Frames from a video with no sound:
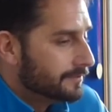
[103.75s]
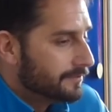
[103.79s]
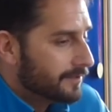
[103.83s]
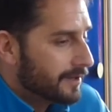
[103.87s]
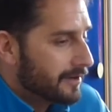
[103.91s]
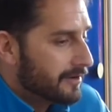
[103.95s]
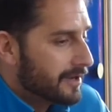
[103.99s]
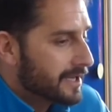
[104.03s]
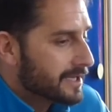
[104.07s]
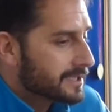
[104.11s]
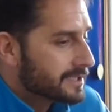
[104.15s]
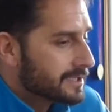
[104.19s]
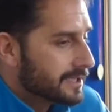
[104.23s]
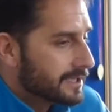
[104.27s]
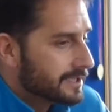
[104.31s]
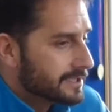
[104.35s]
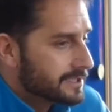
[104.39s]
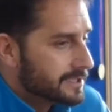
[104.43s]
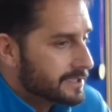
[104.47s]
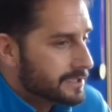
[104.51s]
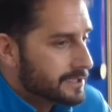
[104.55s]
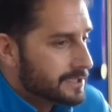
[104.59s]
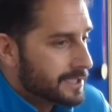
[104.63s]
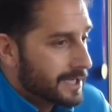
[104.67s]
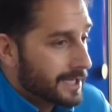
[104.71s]
Very
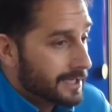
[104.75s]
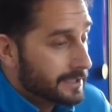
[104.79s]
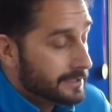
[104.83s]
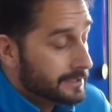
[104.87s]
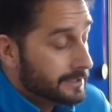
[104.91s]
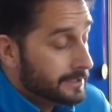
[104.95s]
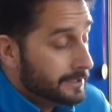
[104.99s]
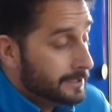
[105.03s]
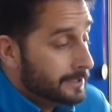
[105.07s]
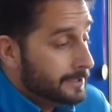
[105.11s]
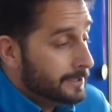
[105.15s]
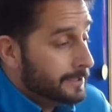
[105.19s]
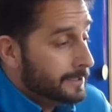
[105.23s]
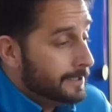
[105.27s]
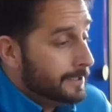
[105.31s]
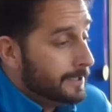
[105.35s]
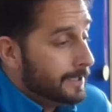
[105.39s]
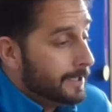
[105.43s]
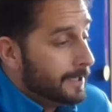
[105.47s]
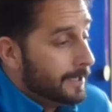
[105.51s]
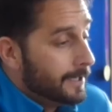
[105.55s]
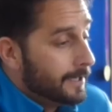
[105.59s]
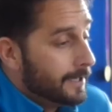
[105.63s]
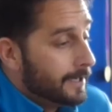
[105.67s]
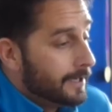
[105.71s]
exciting talent,
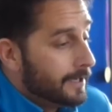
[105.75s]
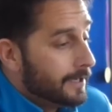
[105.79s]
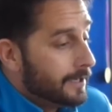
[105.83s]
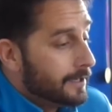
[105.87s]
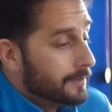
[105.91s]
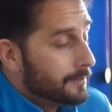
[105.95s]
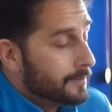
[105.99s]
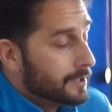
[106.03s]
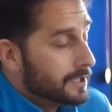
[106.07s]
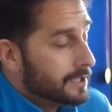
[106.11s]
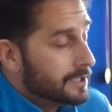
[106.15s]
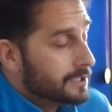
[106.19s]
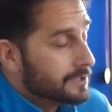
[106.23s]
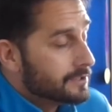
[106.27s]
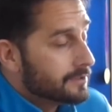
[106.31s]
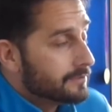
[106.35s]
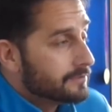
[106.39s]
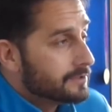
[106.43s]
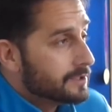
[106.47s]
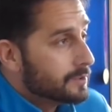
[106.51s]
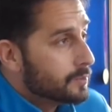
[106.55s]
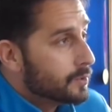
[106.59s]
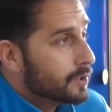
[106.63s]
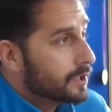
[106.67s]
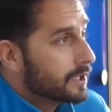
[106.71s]
and he's
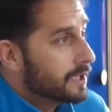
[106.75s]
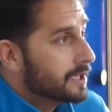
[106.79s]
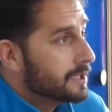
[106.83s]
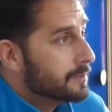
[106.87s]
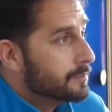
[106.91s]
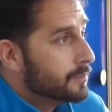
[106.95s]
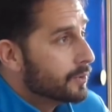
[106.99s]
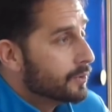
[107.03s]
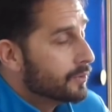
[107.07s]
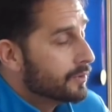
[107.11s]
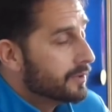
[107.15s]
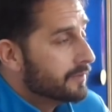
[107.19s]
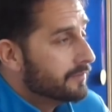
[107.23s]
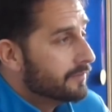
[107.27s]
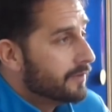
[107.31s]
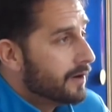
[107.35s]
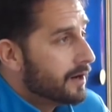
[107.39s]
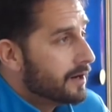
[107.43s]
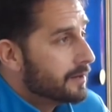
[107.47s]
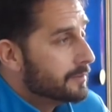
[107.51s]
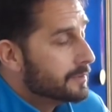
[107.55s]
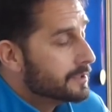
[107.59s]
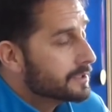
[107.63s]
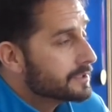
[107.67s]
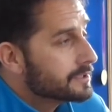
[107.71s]
obviously working in both
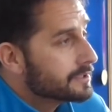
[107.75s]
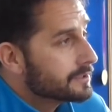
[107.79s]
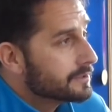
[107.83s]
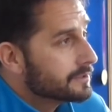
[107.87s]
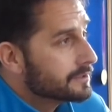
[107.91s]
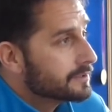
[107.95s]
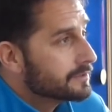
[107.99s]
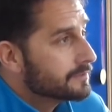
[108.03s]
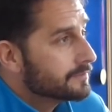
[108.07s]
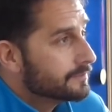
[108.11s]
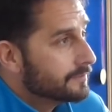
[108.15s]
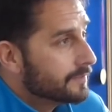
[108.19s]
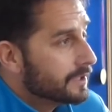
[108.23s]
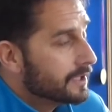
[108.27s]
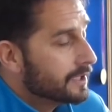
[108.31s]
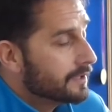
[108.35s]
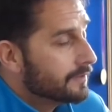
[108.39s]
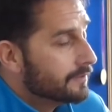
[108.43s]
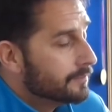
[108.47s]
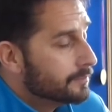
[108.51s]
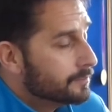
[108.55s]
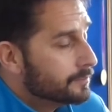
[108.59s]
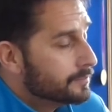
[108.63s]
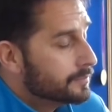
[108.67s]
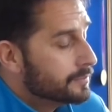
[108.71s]
environments, so it's
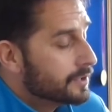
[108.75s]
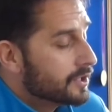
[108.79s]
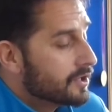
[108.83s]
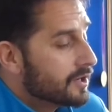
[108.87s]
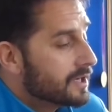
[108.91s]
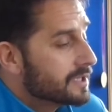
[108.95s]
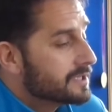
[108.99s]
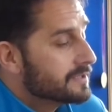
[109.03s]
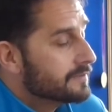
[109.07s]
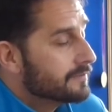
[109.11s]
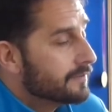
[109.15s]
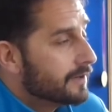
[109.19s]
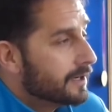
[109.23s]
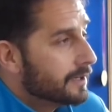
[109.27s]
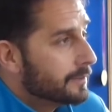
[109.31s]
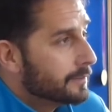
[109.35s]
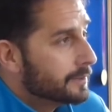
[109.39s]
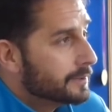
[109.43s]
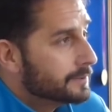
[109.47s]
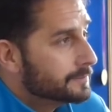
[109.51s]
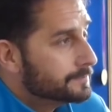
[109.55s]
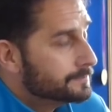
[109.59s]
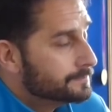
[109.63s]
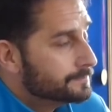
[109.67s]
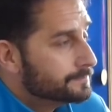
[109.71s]
progressing very
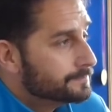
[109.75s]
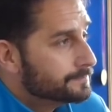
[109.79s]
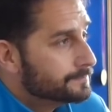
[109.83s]
well.